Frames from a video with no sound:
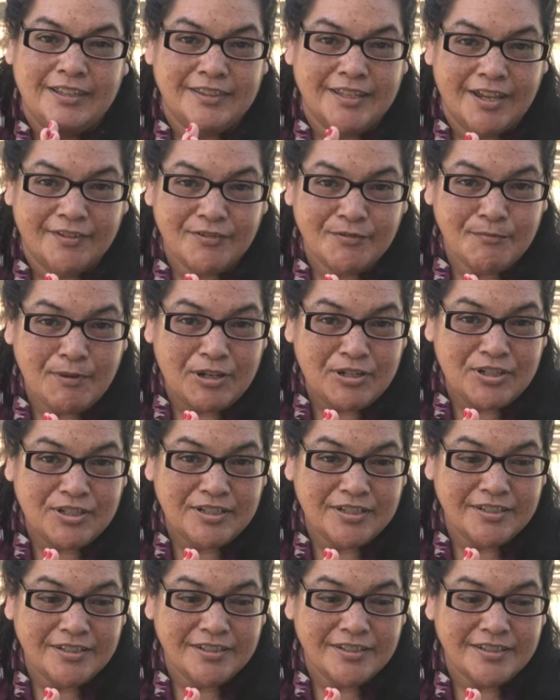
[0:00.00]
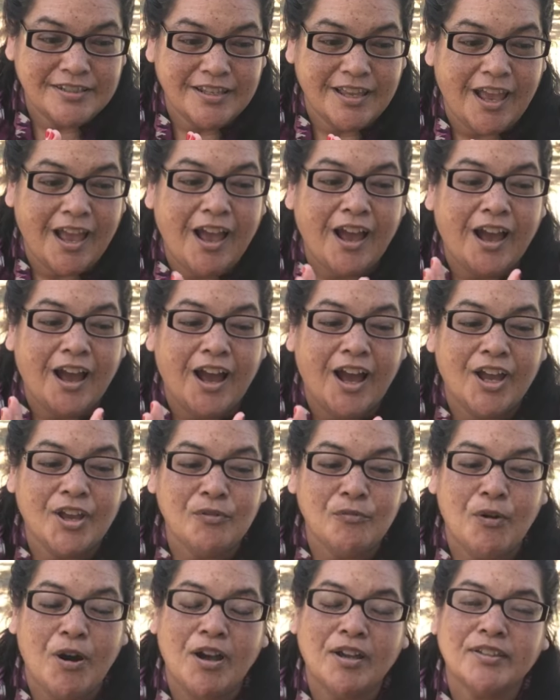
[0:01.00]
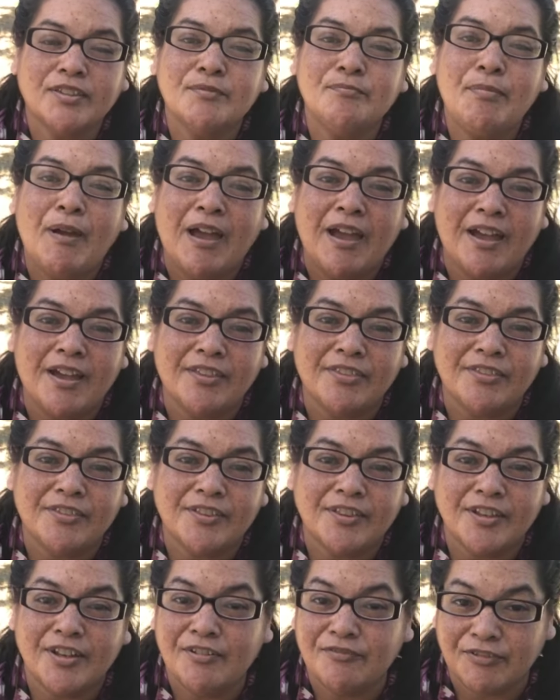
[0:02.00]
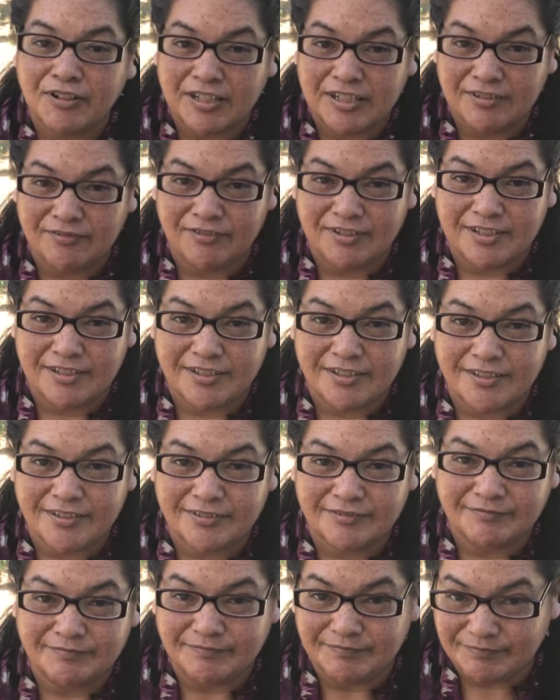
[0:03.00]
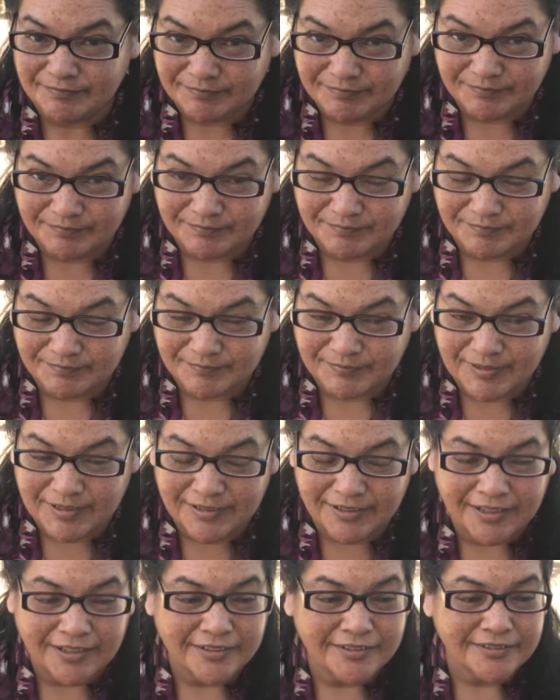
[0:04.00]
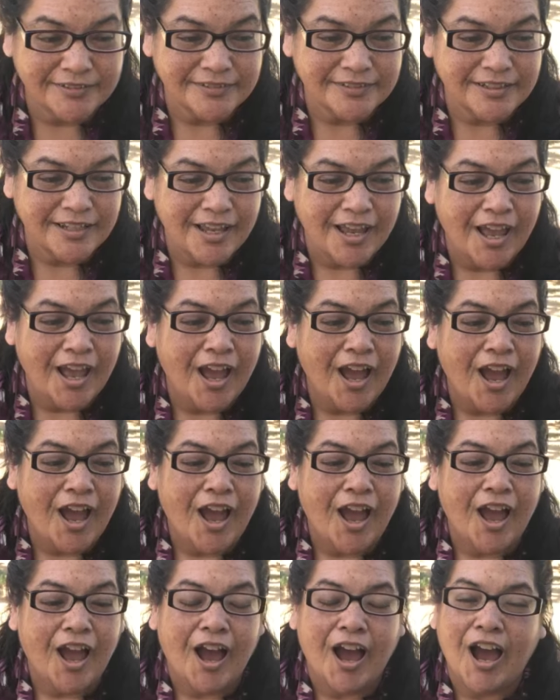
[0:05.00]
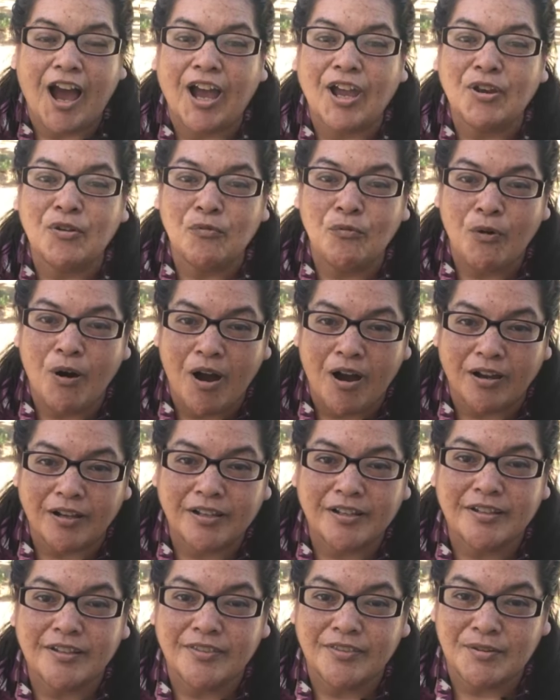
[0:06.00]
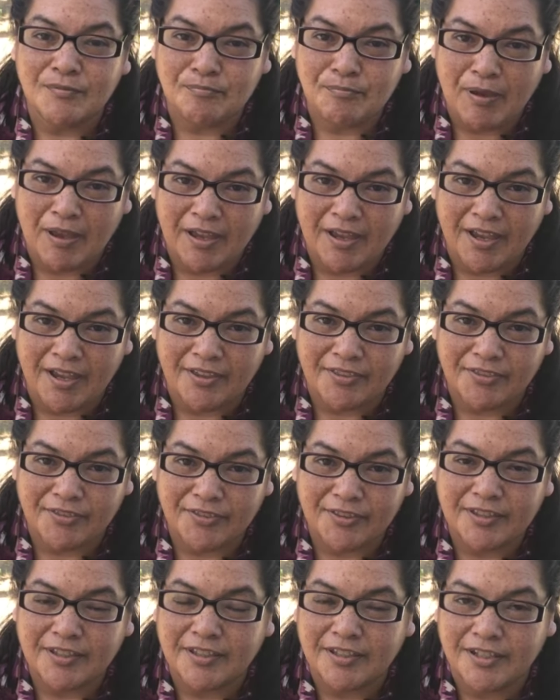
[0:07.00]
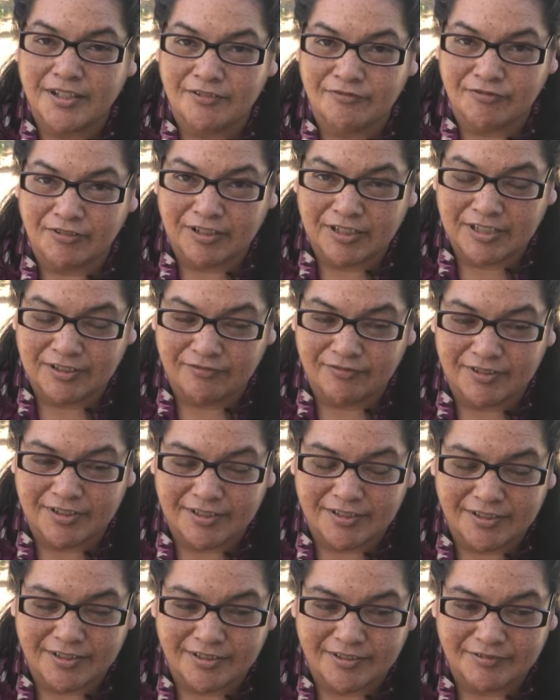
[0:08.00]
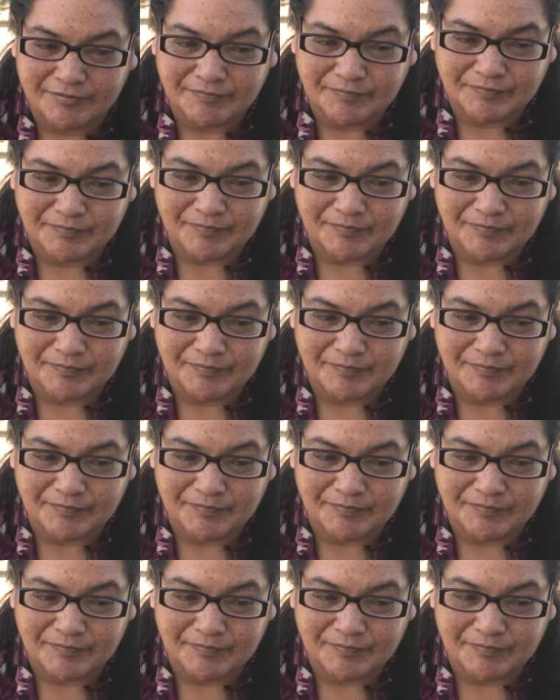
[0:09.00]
And the affirmation is I walk the path of forgiveness. Again, I walk the path of forgiveness.